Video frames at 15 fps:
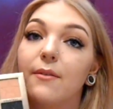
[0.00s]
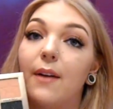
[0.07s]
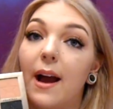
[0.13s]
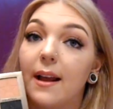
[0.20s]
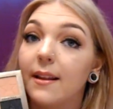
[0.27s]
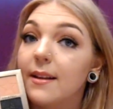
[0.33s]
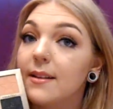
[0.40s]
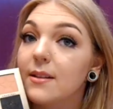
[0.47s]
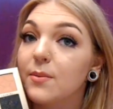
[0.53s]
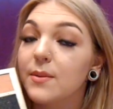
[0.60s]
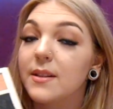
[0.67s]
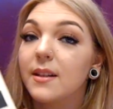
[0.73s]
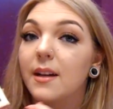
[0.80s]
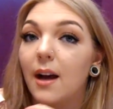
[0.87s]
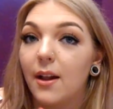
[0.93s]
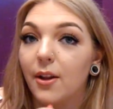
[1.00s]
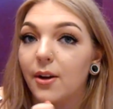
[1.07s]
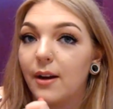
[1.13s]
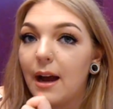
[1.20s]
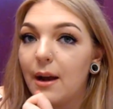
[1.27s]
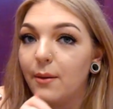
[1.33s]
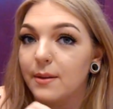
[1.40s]
Violence was a
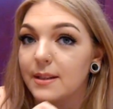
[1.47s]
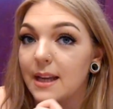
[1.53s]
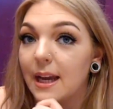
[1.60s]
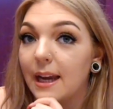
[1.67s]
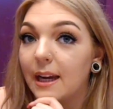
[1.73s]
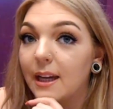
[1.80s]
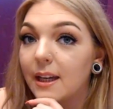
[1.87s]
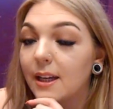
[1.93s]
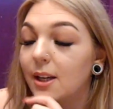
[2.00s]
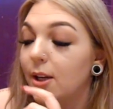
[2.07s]
color I was like